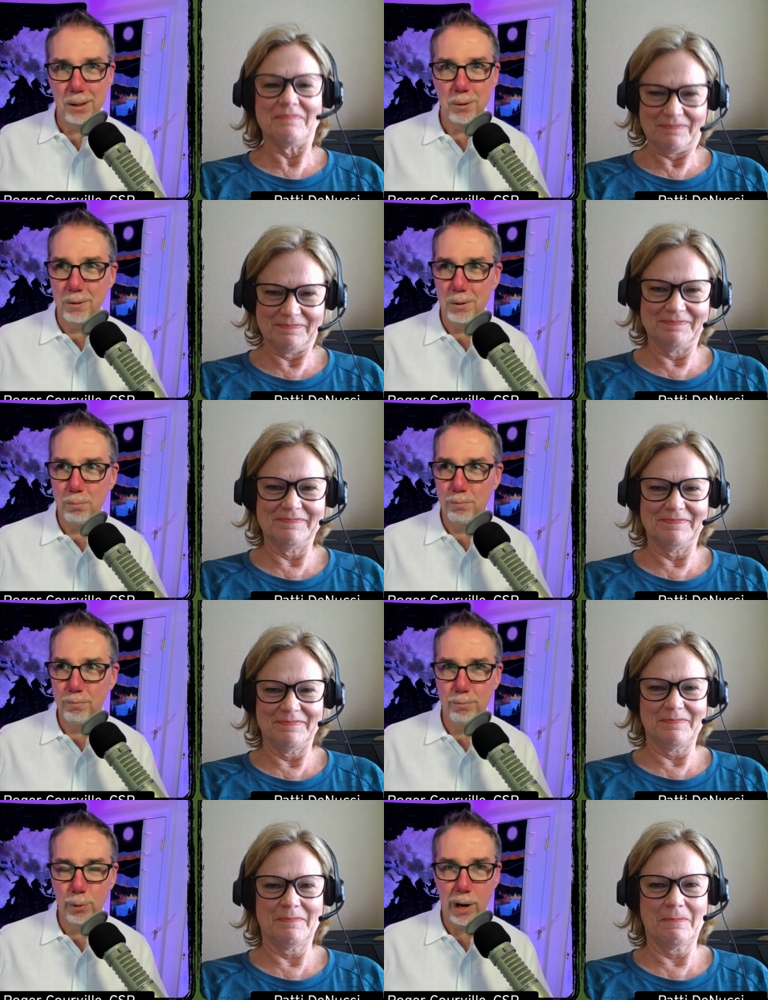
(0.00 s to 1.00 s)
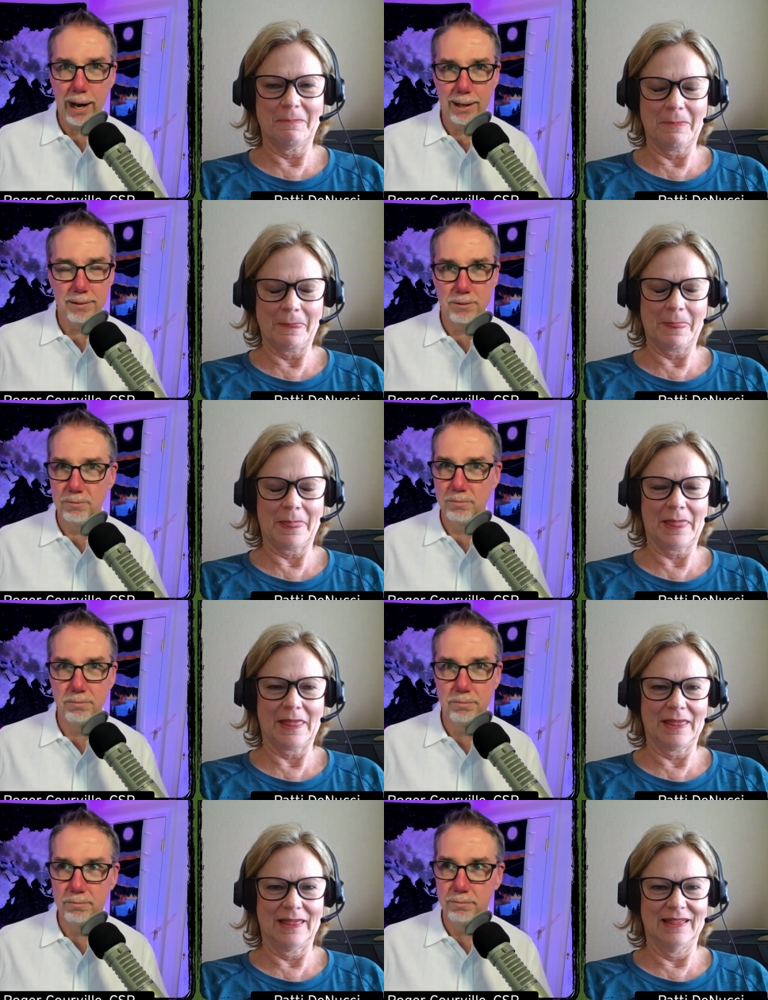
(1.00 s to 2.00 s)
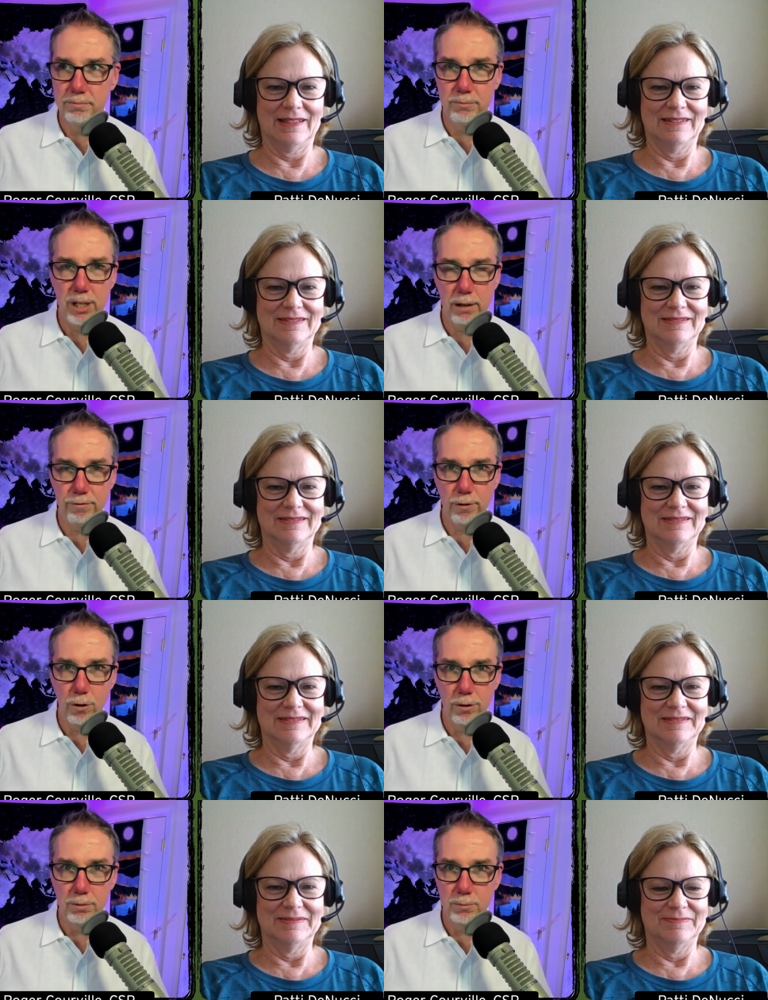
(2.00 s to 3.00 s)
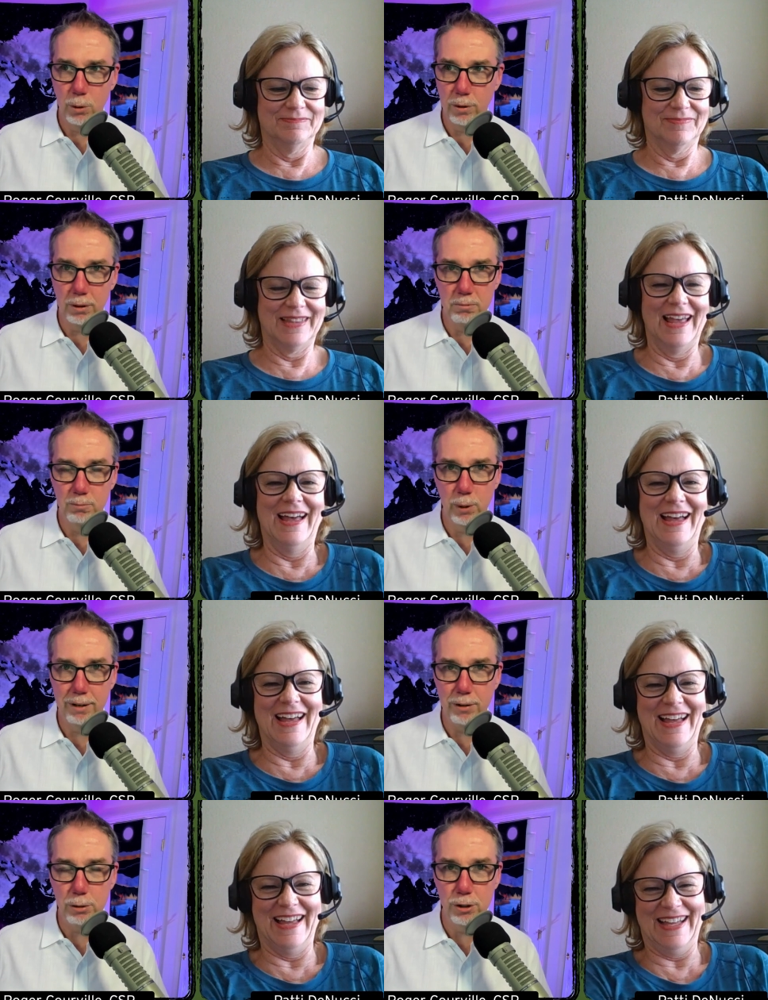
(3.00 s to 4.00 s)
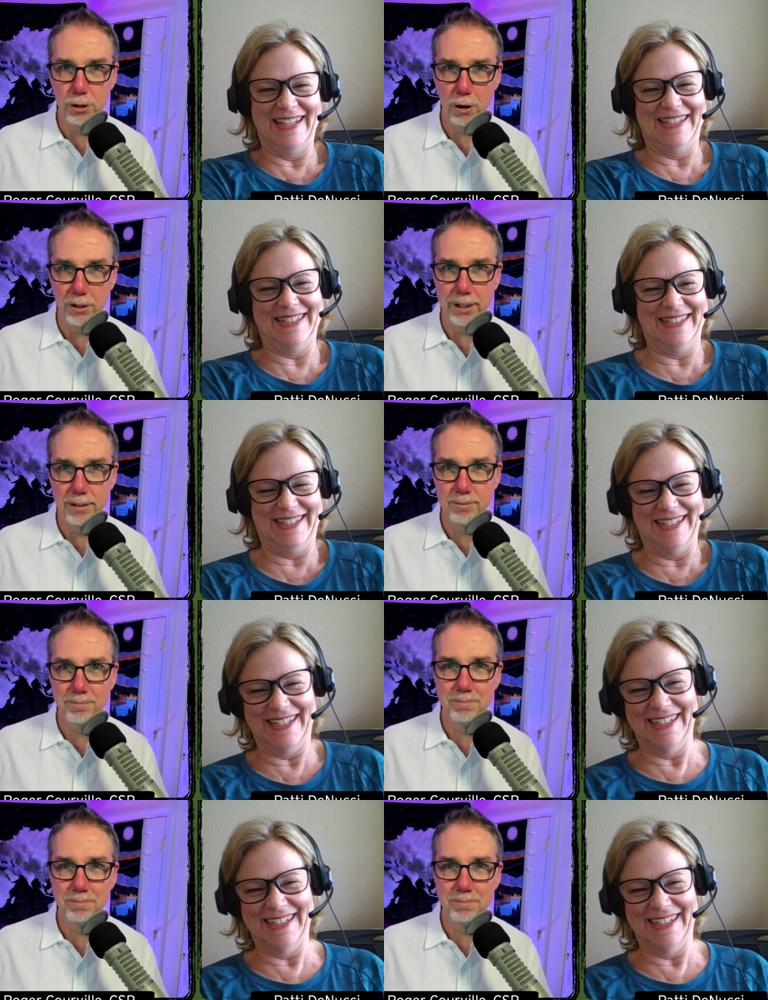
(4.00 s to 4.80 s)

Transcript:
Speaker 1: the the Pratt deadfall or whatever you just called it.